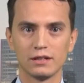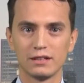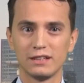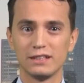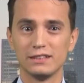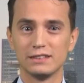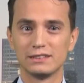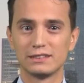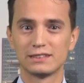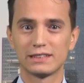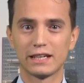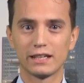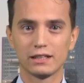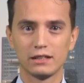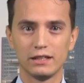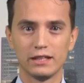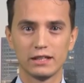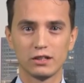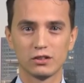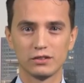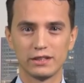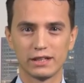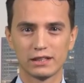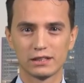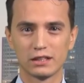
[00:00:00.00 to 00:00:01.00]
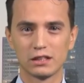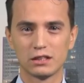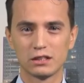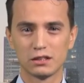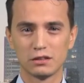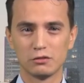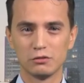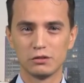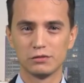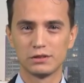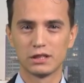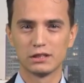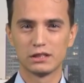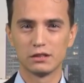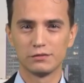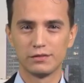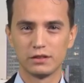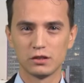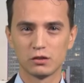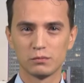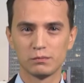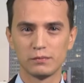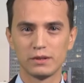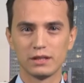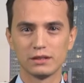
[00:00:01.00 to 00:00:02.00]
is tightly connected with the
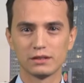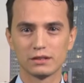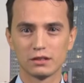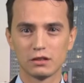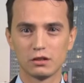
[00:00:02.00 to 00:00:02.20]
development